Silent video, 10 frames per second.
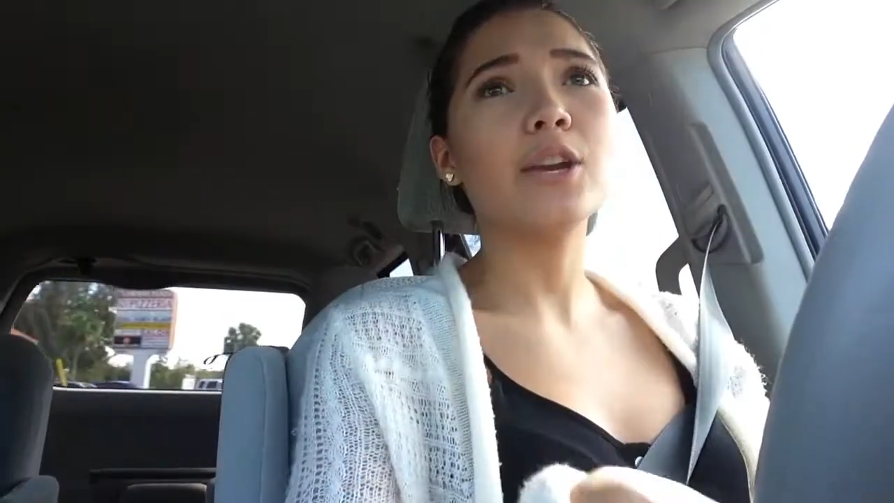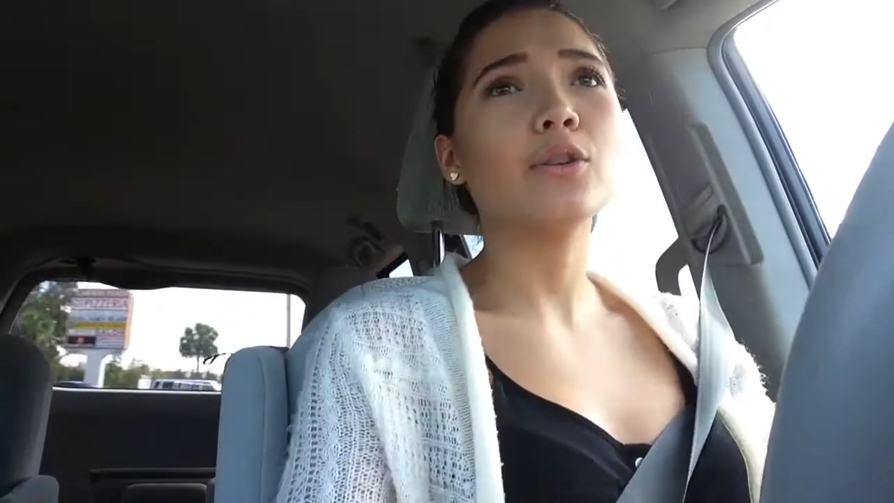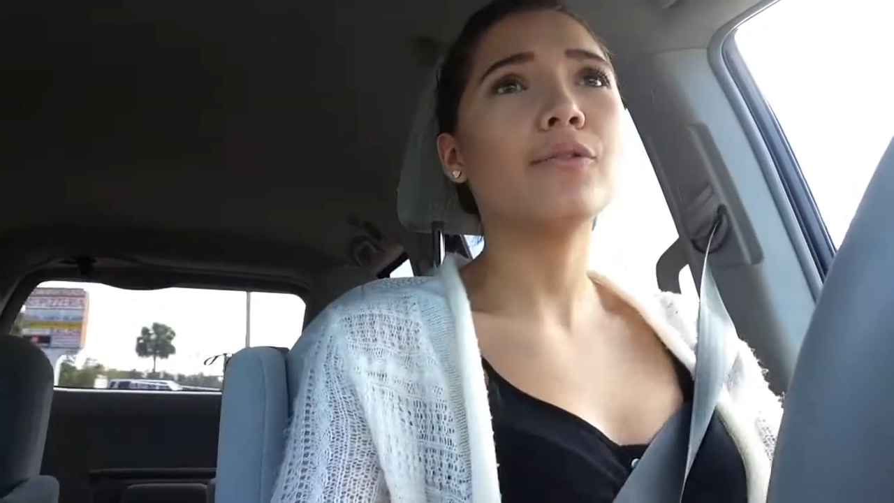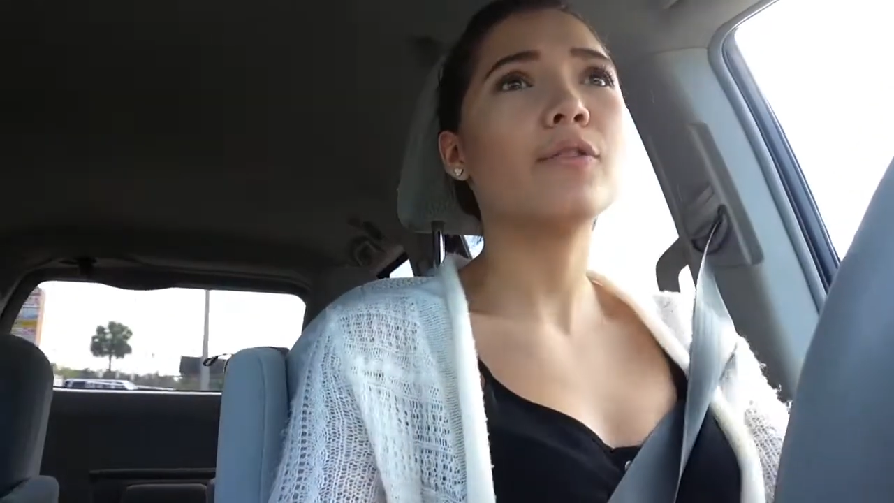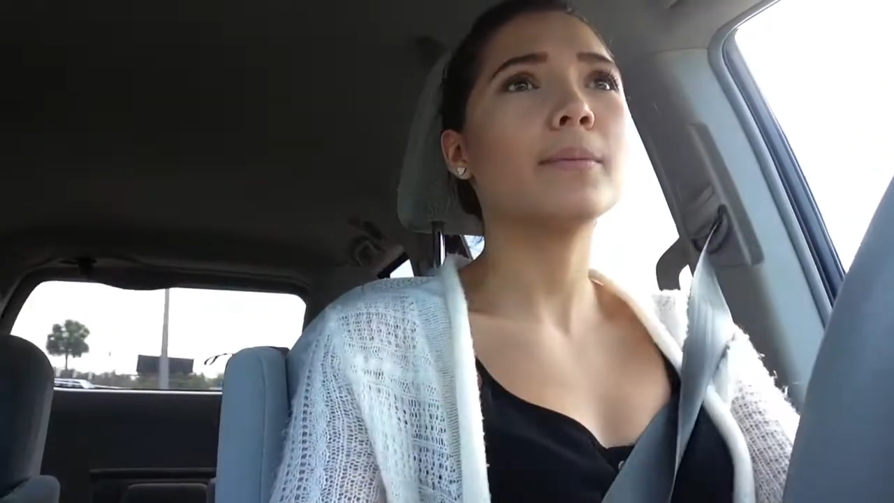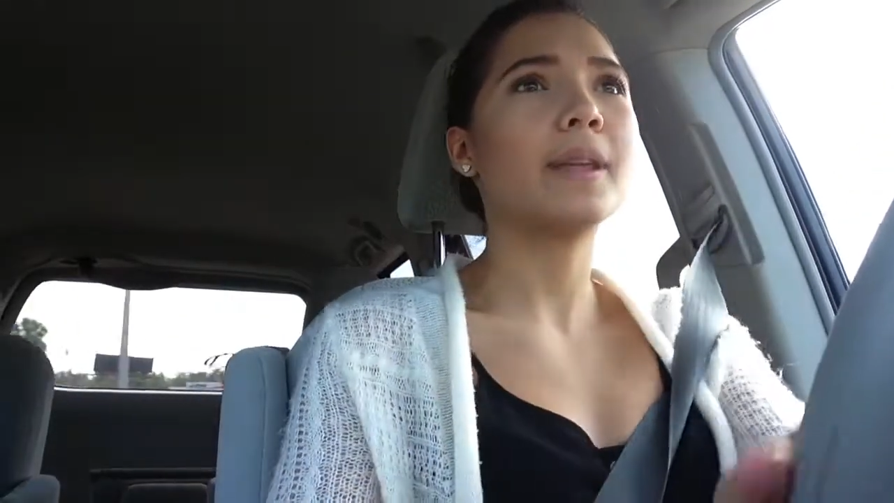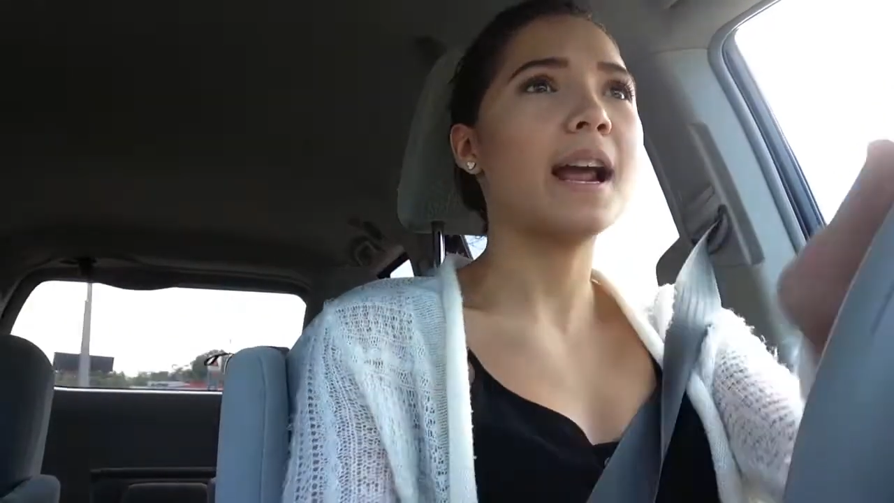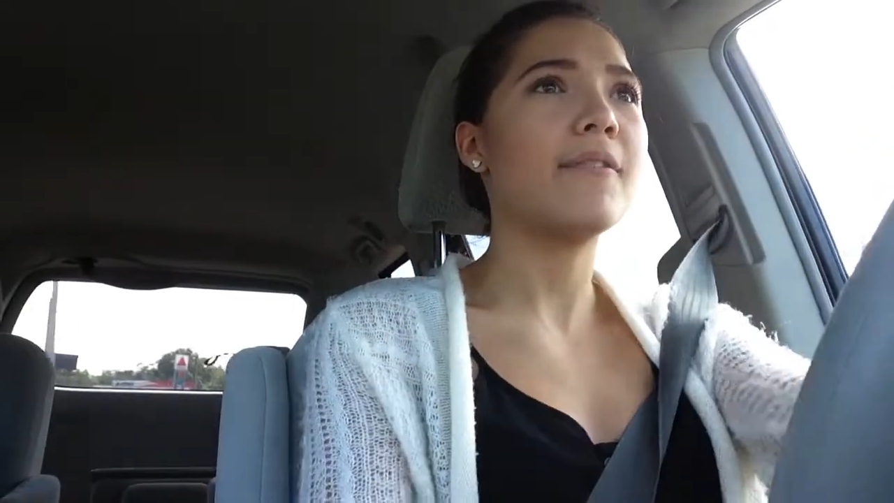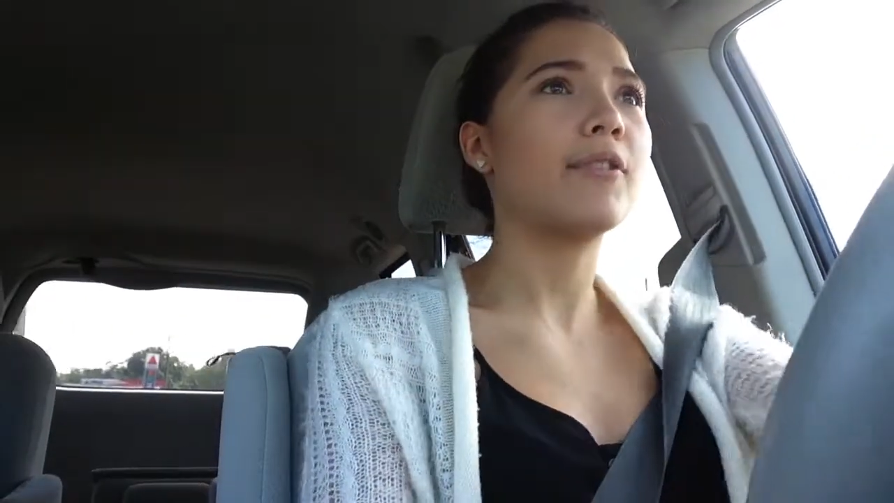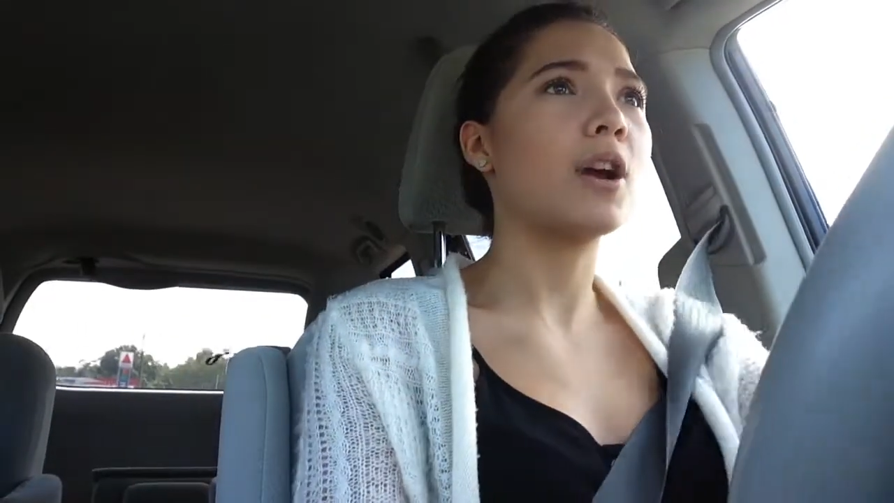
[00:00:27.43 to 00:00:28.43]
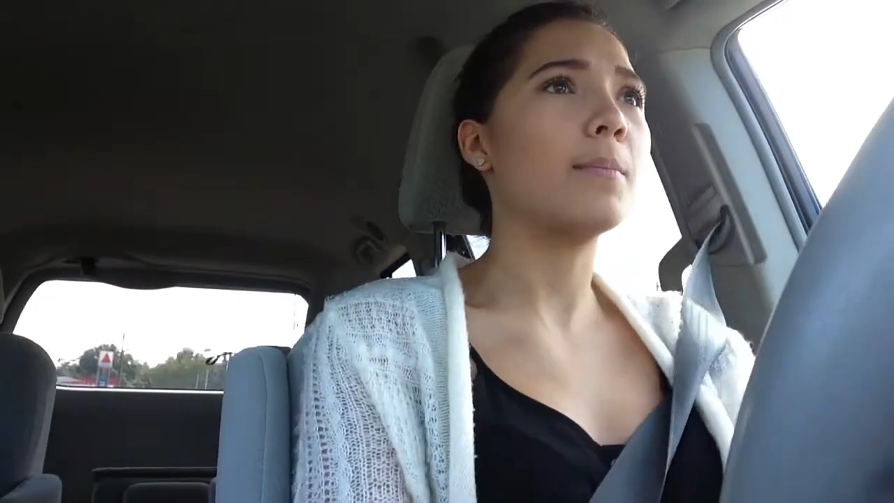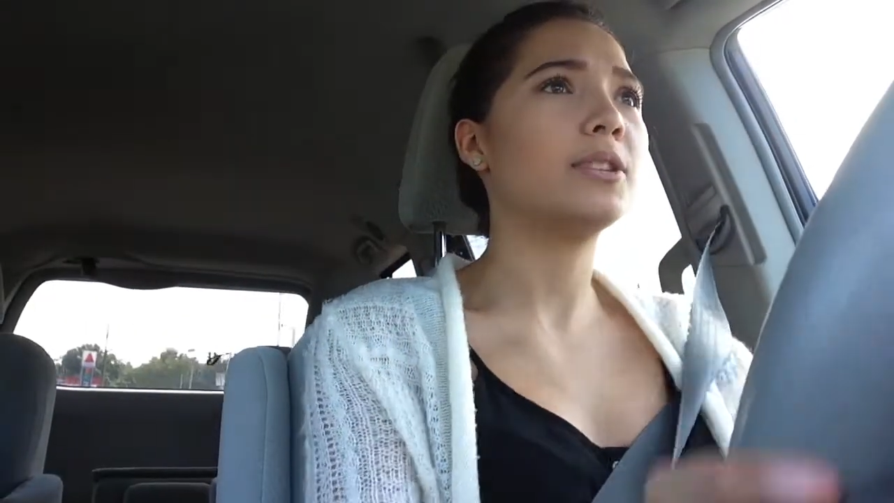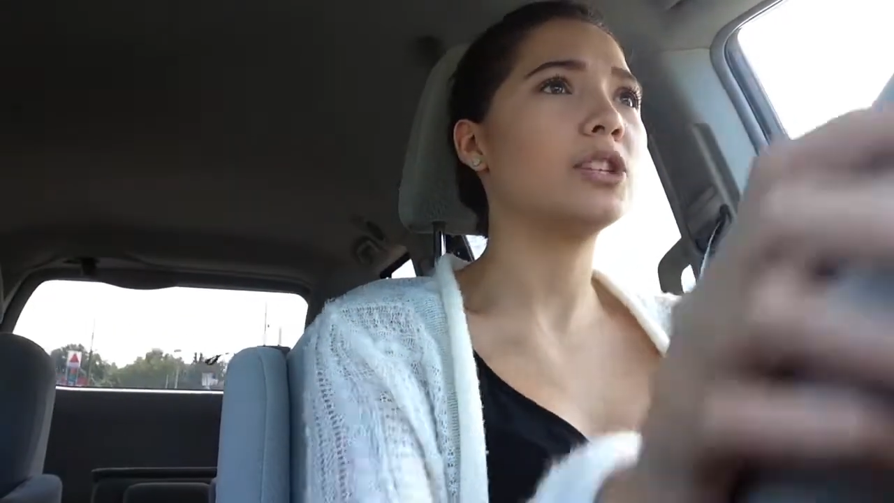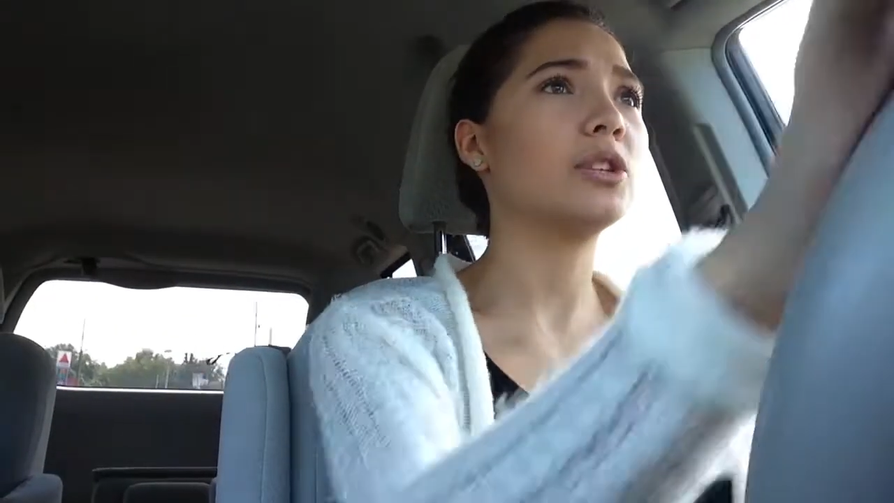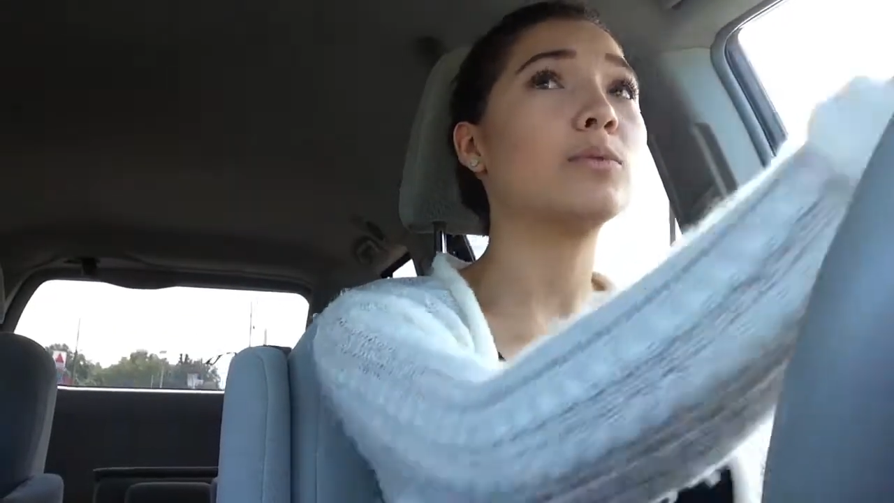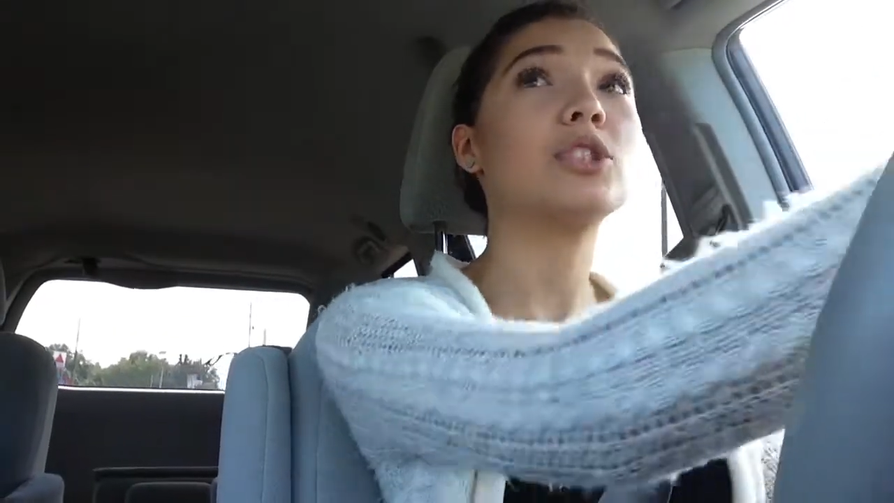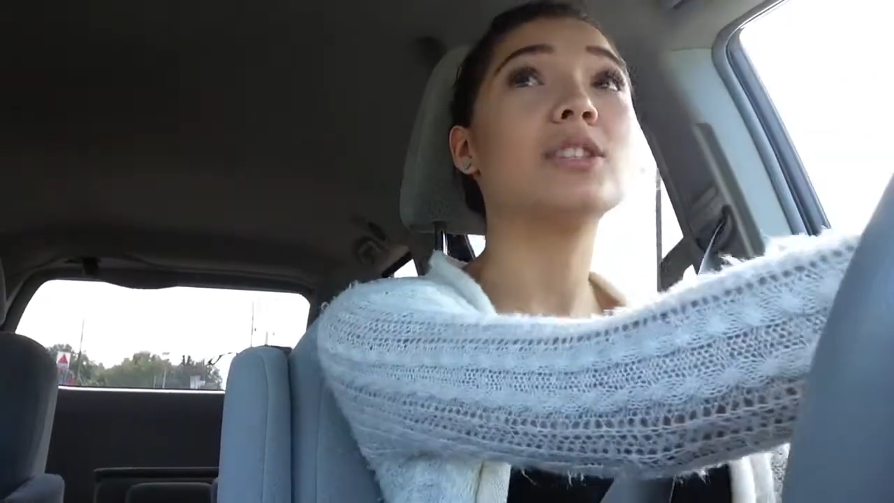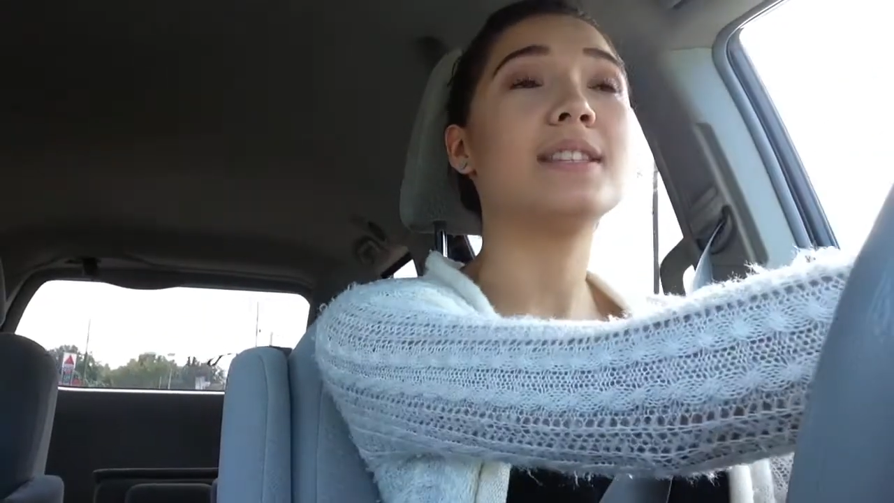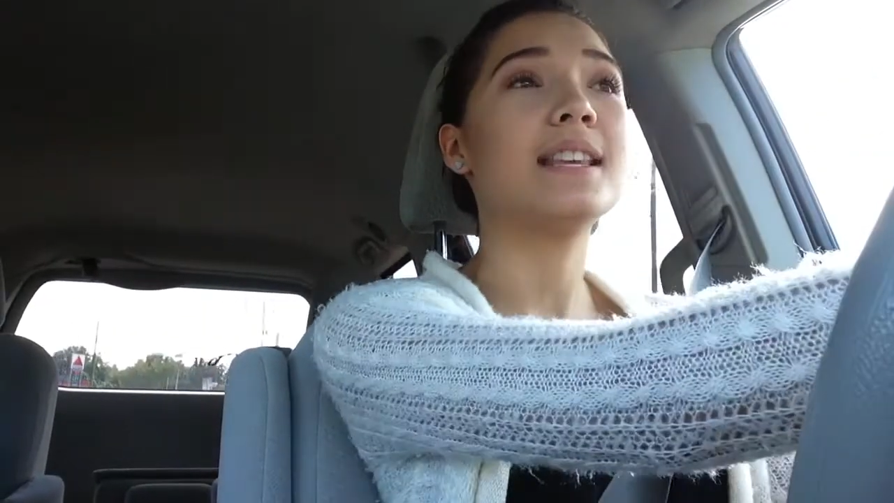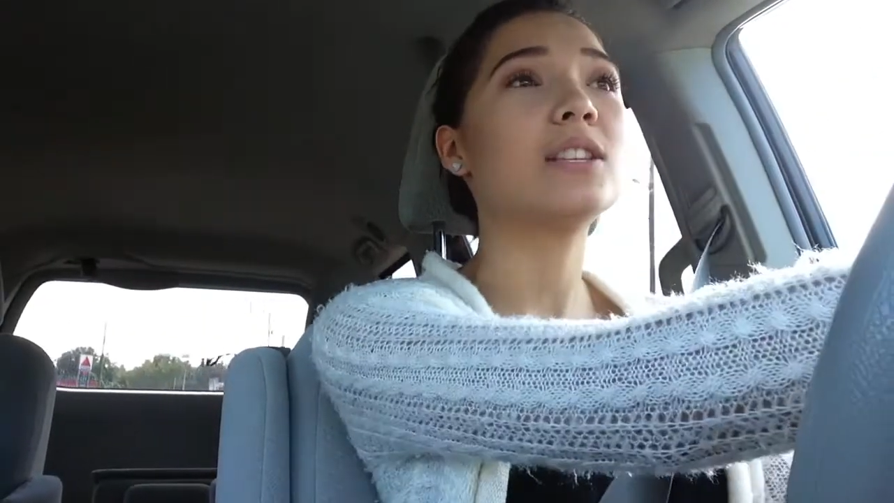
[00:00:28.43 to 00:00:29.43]
uniform that I have for competition, which
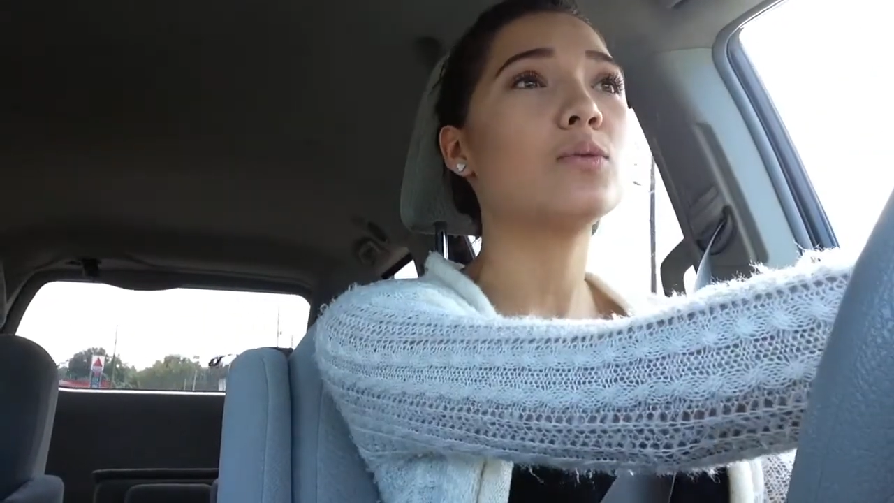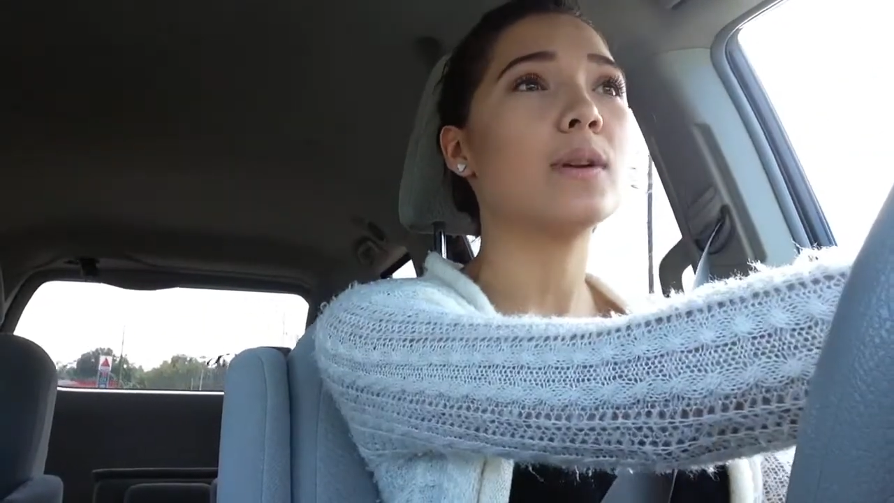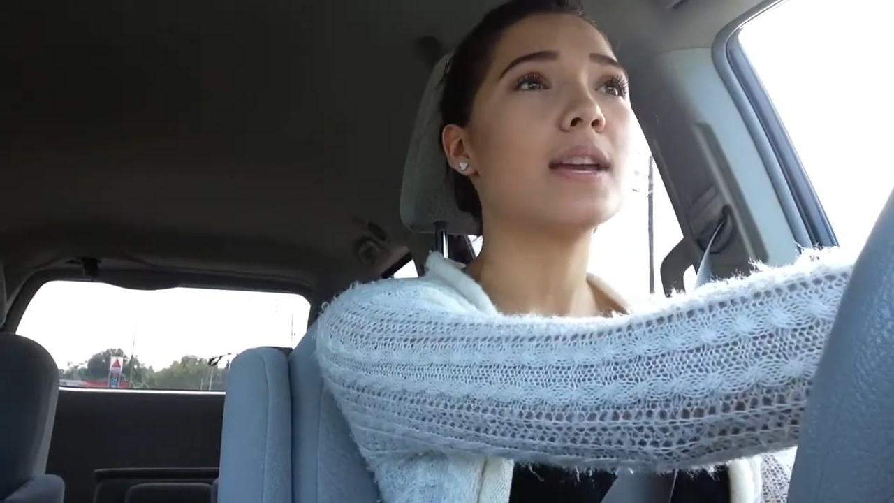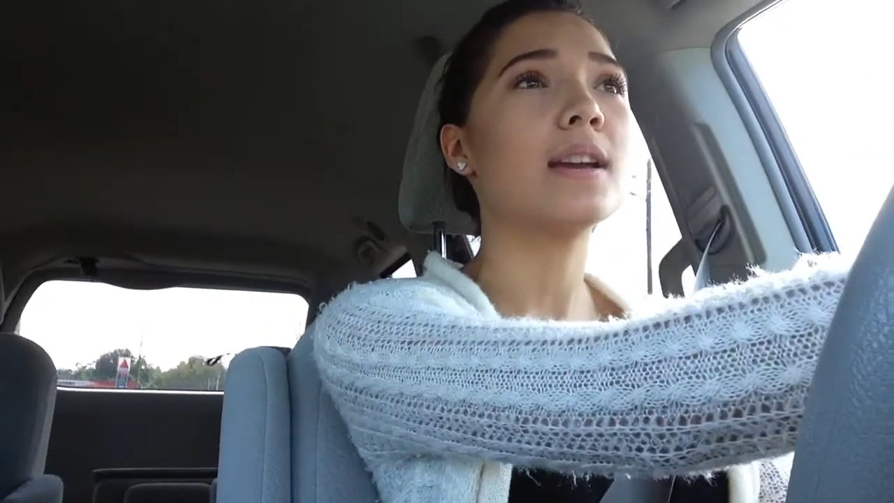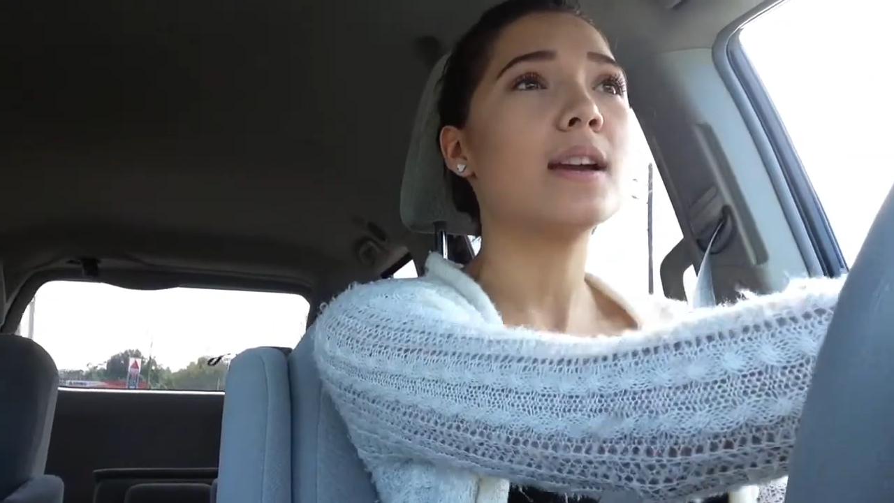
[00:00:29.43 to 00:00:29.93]
is this week.